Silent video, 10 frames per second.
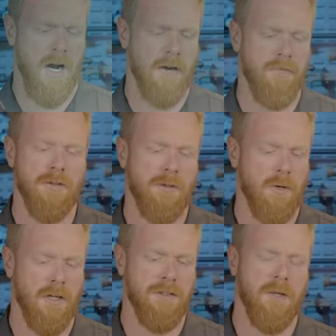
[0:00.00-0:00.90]
right, folks, so
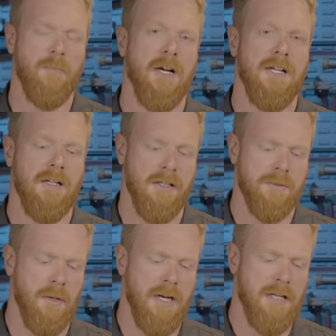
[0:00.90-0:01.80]
we're going to jump right into this,
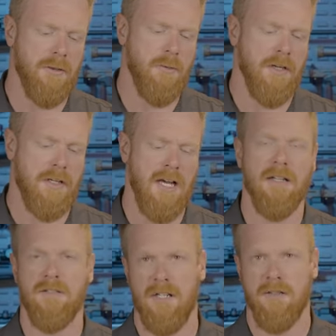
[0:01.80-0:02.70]
but I do want to kind
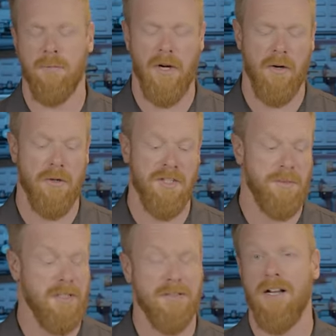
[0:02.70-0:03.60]
of set some priorities
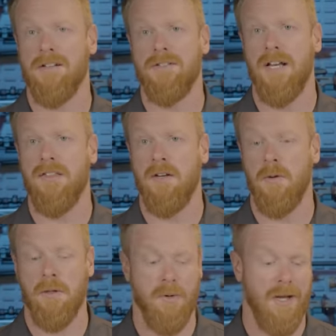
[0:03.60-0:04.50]
because honestly, I think
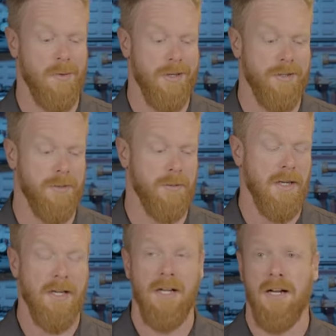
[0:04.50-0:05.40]
we could probably do
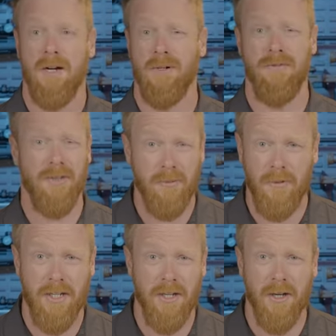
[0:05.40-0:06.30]
a review
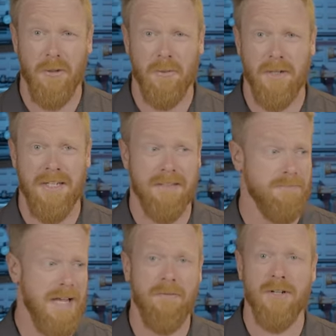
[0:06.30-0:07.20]
video uh,
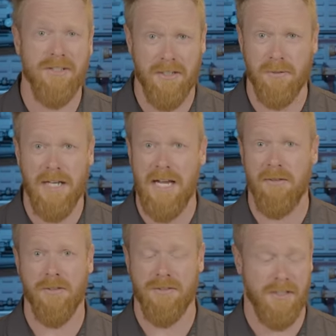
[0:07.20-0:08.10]
every single day
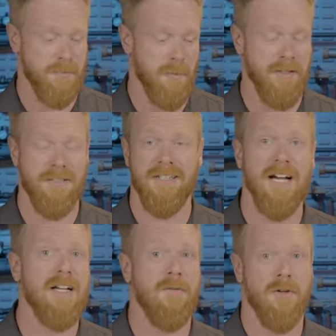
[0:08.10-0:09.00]
for six months and
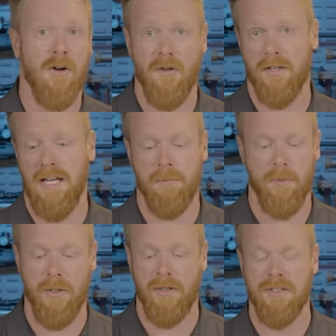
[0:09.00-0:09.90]
not cover all the
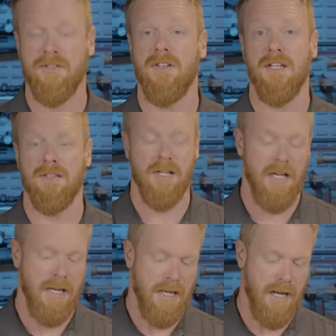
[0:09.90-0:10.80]
capabilities of these.
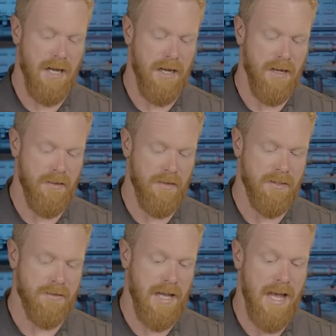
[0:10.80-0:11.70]
Uh,
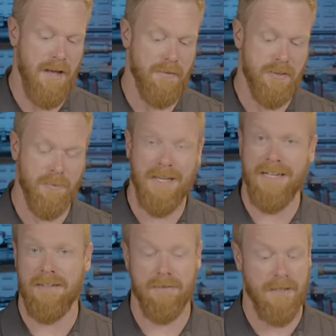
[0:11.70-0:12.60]
these have some
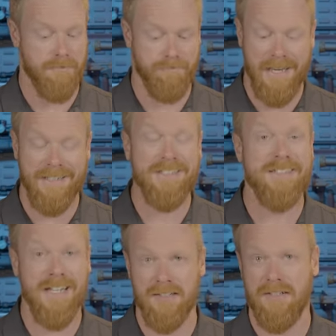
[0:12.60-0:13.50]
uh,
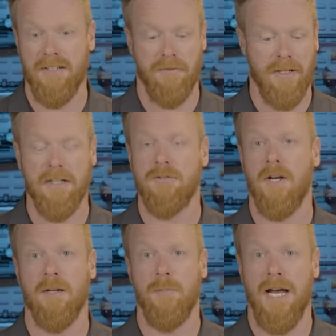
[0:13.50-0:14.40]
extensive
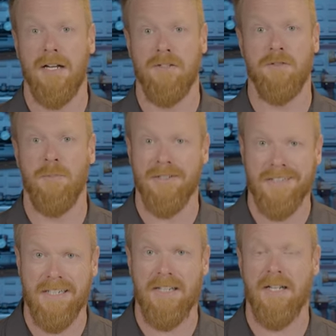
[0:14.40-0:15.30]
electronic packages built
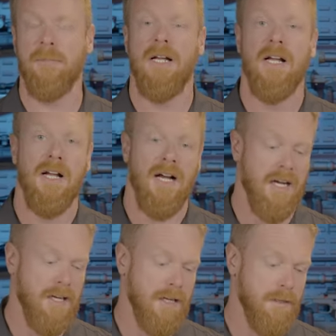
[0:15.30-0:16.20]
into them,
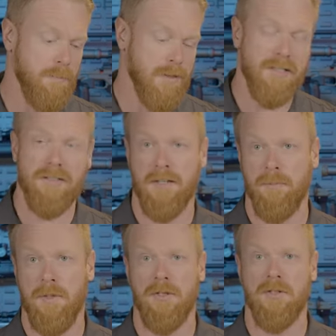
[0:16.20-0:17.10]
uh, ballistic
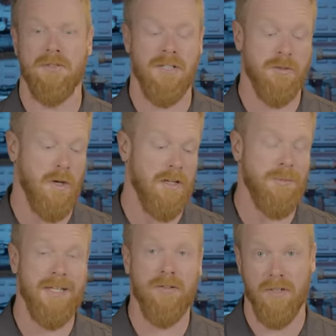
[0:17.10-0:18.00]
computers, as well as
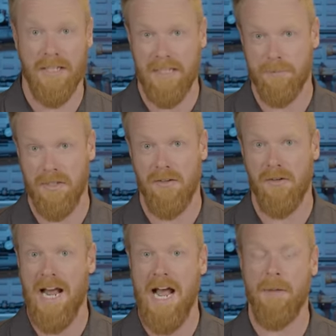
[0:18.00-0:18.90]
being able to link up to
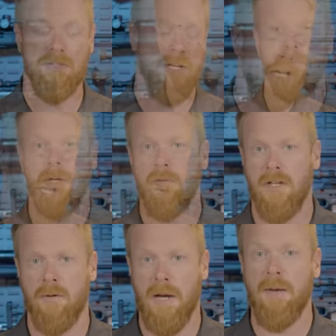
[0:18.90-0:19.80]
other apps. But
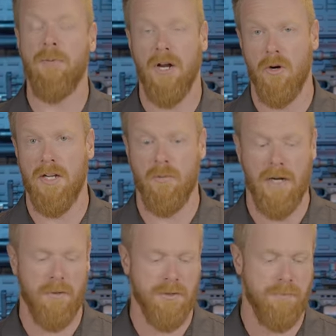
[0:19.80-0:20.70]
really, my priority when
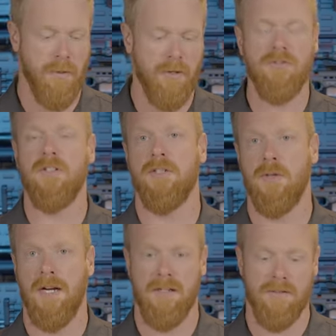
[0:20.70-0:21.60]
I was personally
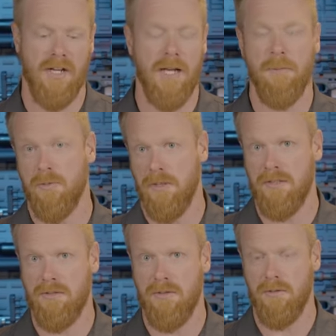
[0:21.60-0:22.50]
trying to decide between
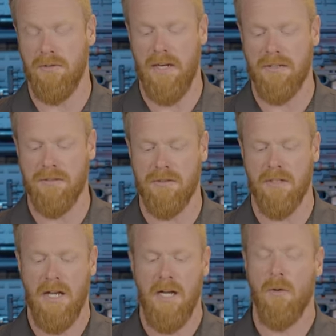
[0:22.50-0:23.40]
these two devices
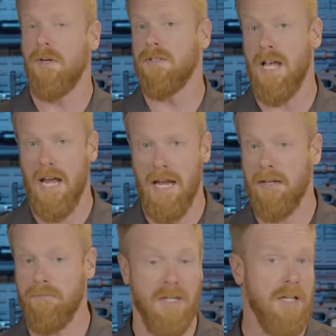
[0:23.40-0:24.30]
was A,
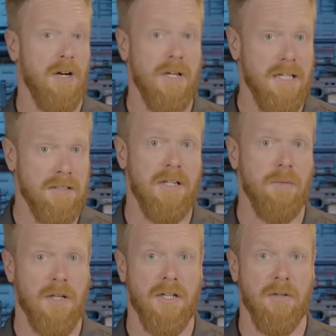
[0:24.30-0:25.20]
you know, is it a
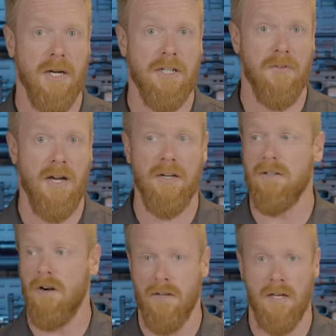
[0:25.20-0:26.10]
really good
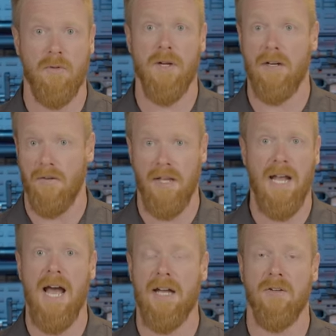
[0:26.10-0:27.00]
rangefinder? Are they quick? Are they
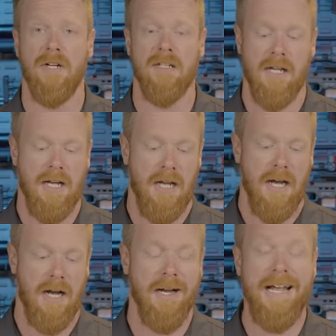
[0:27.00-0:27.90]
accurate?
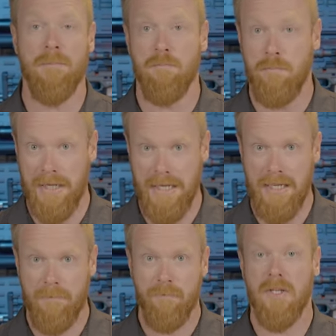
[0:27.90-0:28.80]
Uh, and
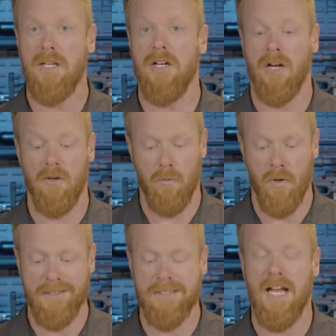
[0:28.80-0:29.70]
B, you know,
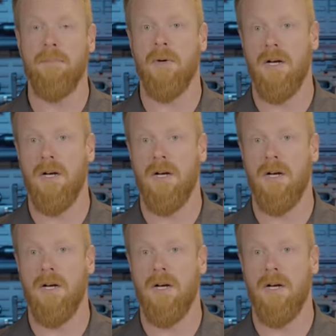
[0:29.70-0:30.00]
what type